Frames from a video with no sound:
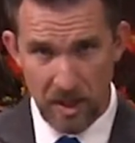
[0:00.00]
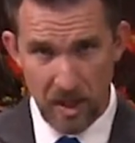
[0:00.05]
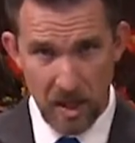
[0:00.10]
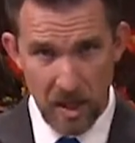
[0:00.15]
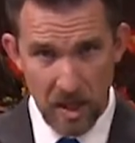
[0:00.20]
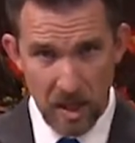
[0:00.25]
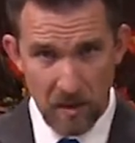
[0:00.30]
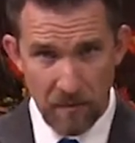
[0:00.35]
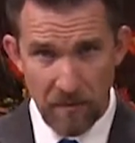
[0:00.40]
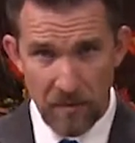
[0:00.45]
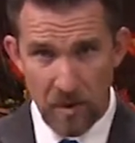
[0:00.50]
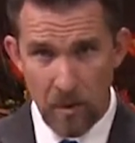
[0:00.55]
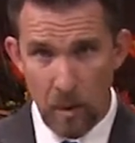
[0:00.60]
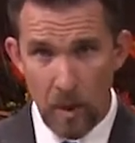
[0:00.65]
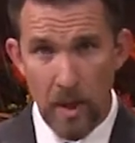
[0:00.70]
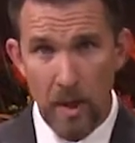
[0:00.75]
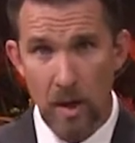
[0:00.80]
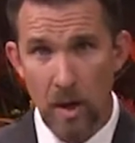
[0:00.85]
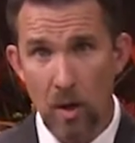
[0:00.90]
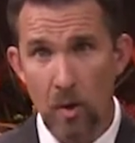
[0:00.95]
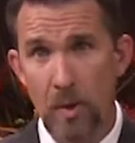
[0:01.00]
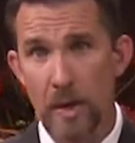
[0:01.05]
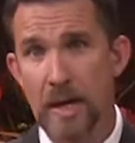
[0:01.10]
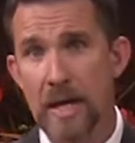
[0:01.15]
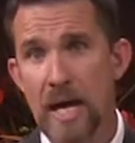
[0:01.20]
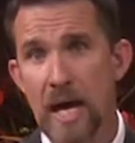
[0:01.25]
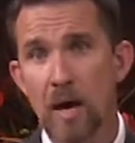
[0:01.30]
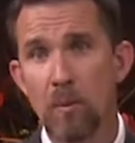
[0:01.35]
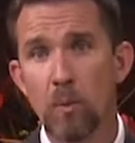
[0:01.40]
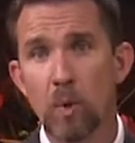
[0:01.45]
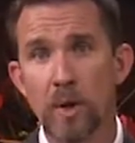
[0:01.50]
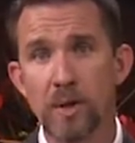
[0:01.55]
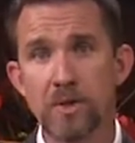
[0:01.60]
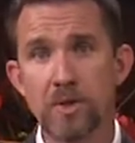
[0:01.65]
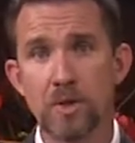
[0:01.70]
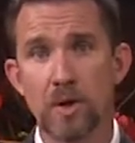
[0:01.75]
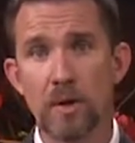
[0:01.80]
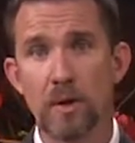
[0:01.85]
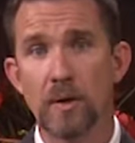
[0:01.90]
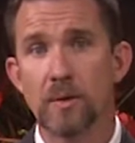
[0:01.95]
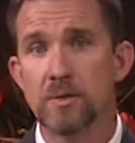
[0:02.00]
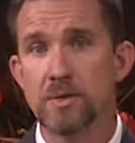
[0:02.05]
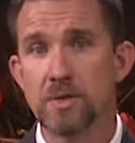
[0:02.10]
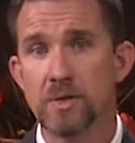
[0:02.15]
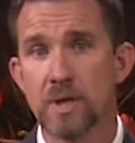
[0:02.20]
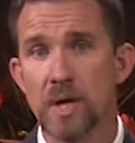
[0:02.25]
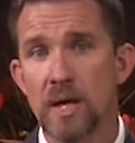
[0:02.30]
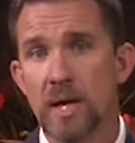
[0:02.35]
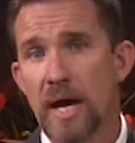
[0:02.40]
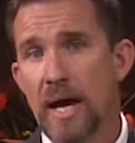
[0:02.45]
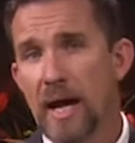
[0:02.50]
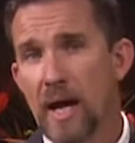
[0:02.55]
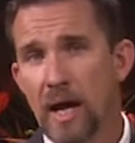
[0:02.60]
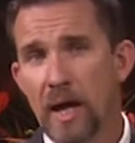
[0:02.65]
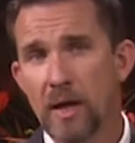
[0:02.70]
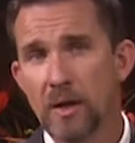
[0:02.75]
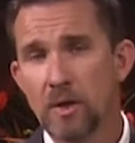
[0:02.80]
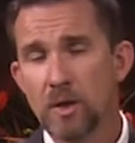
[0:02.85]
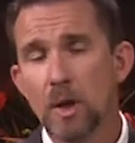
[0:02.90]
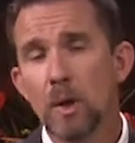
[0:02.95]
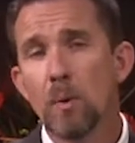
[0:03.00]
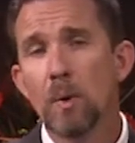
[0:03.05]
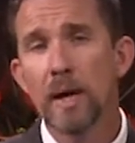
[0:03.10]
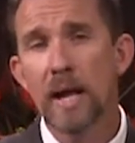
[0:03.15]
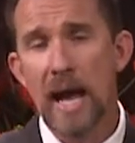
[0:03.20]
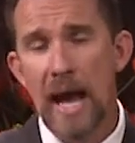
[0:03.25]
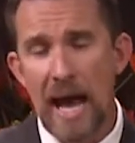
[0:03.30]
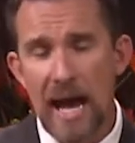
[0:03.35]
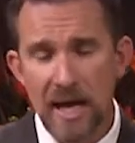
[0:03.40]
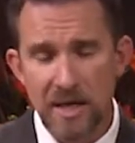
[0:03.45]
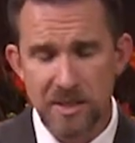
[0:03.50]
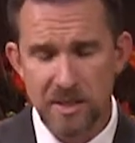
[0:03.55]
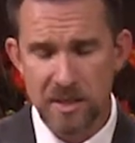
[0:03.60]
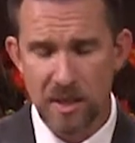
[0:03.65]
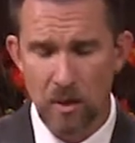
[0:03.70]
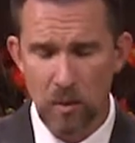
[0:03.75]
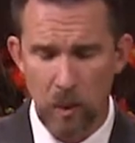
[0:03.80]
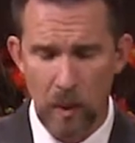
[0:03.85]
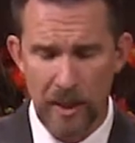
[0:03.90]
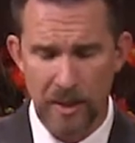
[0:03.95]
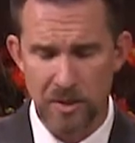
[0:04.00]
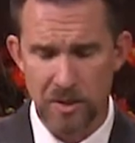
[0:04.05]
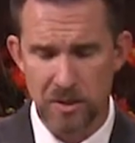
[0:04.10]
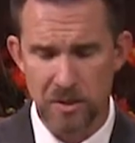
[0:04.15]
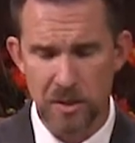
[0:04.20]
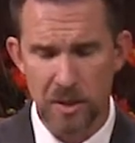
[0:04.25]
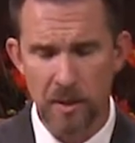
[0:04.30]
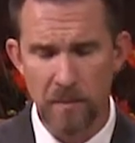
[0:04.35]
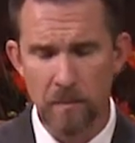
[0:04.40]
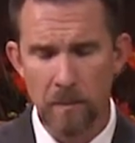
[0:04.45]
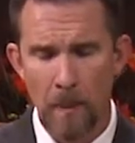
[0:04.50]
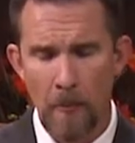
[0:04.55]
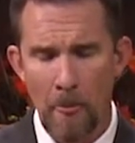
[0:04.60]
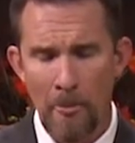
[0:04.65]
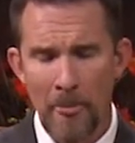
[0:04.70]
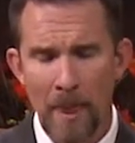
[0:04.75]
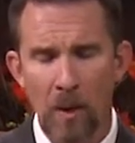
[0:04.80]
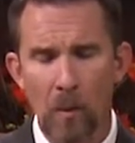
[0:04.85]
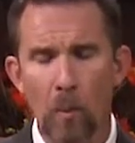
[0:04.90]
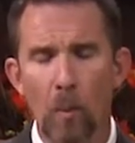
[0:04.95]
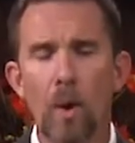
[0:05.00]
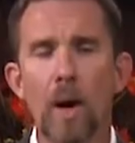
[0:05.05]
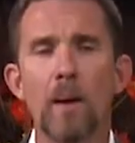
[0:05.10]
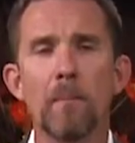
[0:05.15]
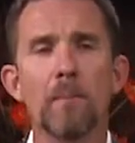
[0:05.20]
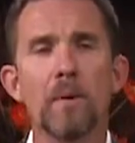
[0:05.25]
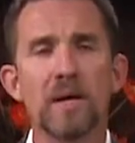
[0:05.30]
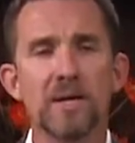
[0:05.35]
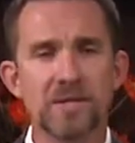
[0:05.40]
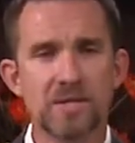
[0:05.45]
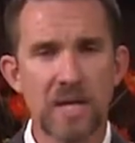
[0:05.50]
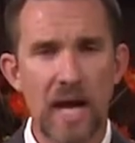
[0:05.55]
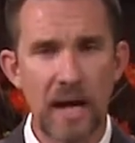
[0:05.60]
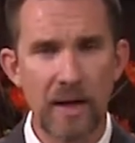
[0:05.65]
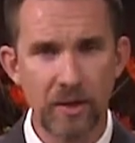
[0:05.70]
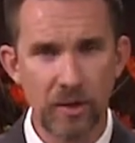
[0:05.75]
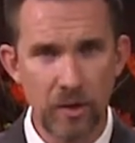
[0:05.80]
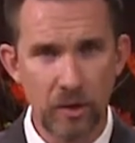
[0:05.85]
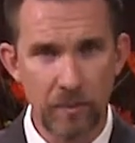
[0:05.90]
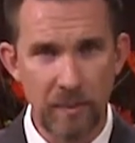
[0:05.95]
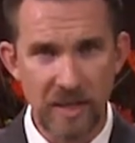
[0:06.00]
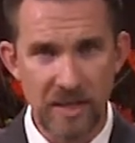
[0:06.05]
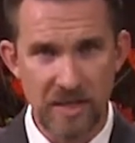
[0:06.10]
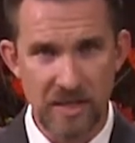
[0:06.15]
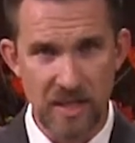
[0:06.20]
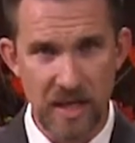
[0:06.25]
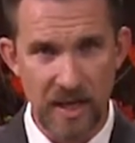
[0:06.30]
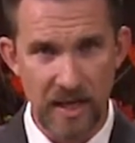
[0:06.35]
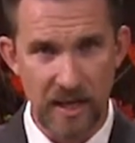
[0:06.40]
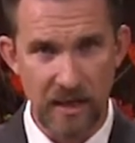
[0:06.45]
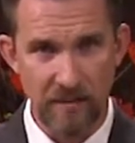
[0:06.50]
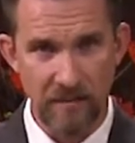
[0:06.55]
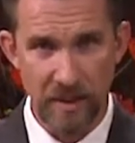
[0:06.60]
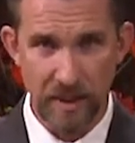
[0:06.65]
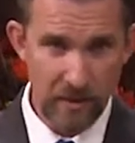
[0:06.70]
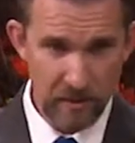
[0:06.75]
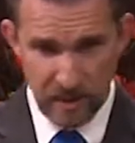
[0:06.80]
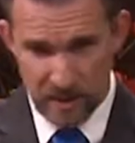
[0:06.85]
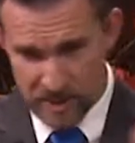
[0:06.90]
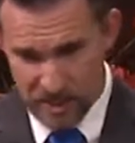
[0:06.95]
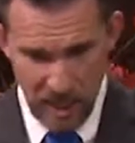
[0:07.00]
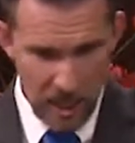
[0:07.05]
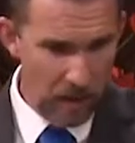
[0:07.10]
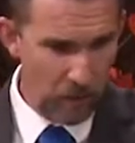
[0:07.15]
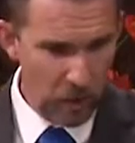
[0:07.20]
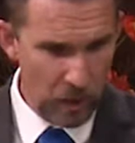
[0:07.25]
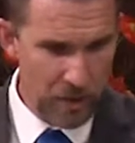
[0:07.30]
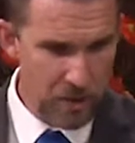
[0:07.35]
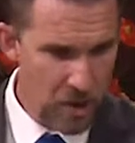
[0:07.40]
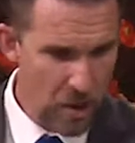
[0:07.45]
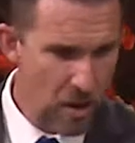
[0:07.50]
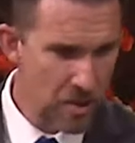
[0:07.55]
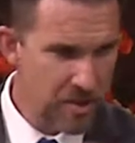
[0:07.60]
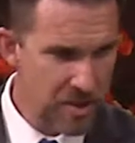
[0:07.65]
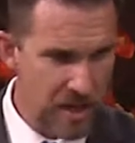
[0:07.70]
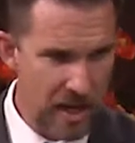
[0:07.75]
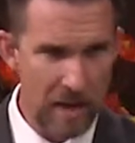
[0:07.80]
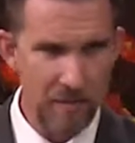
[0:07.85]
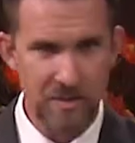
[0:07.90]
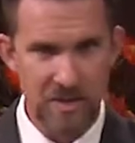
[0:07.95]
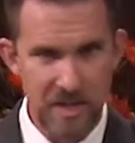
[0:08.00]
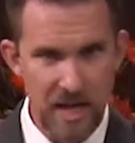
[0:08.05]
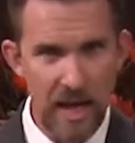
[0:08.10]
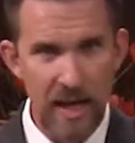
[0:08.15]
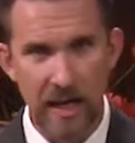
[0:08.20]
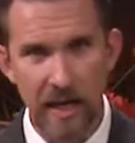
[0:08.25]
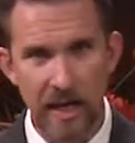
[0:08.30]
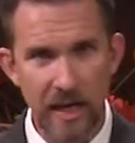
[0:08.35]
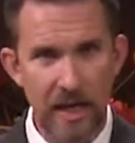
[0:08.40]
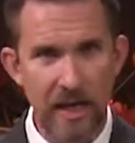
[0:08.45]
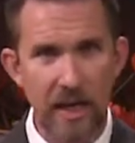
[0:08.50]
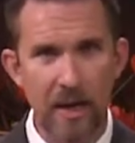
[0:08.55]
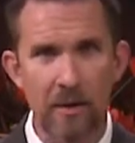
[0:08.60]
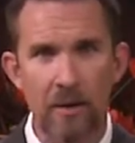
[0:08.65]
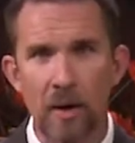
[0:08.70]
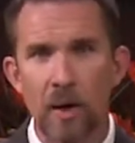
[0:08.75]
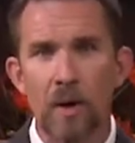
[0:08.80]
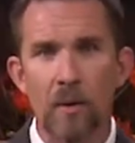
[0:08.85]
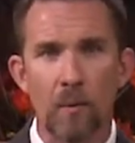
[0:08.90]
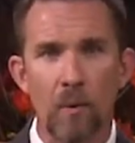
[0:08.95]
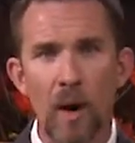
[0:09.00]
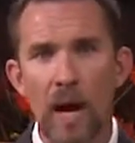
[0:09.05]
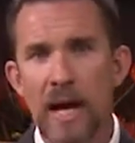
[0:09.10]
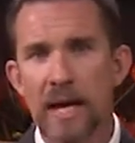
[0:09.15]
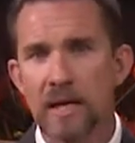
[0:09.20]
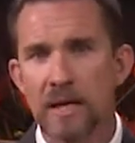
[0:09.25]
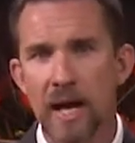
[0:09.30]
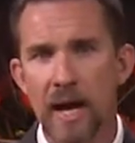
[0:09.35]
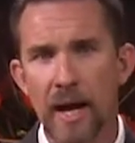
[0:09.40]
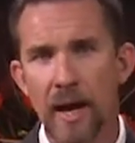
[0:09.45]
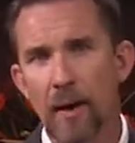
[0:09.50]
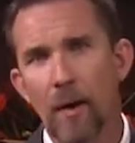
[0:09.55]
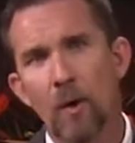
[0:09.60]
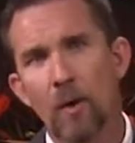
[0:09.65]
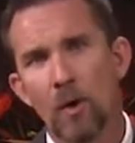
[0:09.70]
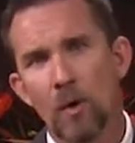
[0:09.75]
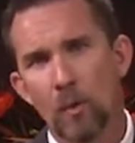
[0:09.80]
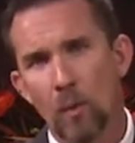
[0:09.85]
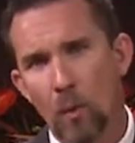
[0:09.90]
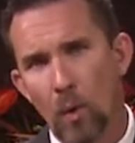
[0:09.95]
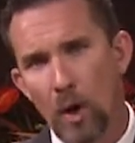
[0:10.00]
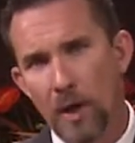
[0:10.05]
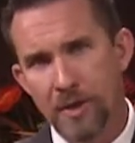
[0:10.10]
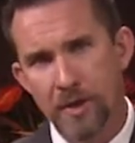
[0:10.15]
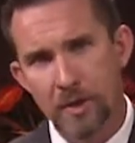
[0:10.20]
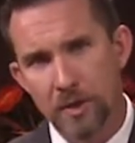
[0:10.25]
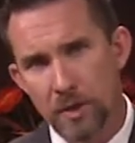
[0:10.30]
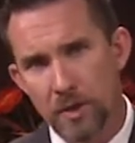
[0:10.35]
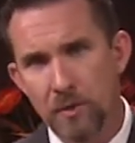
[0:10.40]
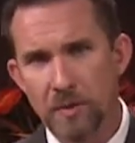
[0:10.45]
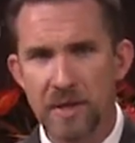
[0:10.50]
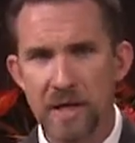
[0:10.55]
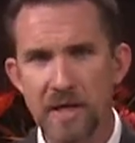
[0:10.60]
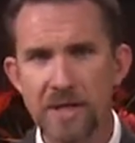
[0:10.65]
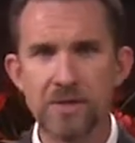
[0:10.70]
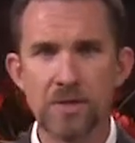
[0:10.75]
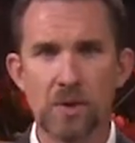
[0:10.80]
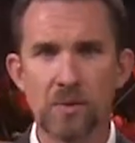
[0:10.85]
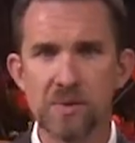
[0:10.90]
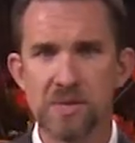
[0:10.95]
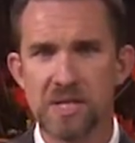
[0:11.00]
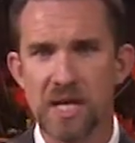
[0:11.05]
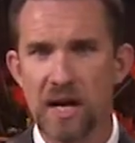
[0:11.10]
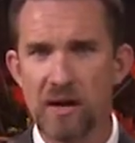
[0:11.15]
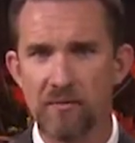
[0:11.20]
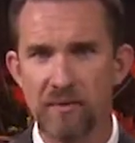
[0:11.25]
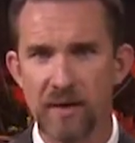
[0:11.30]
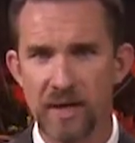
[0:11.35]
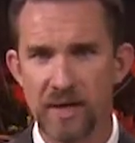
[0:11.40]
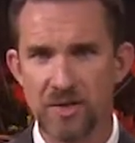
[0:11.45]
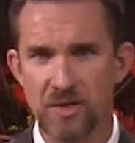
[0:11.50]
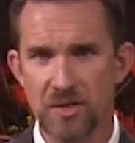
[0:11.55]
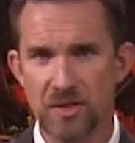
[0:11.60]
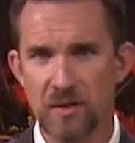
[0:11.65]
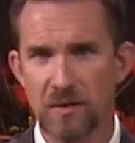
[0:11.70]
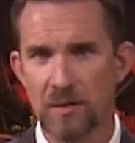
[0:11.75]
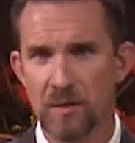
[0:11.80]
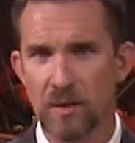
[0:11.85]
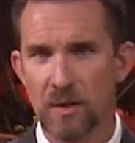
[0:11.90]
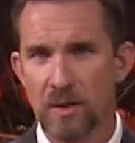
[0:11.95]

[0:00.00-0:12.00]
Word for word: If you were to go to a cowboy church, and you were to ask the question, what must I do to be saved? Here in this cowboy church that I'm standing in right now, what do you teach on salvation?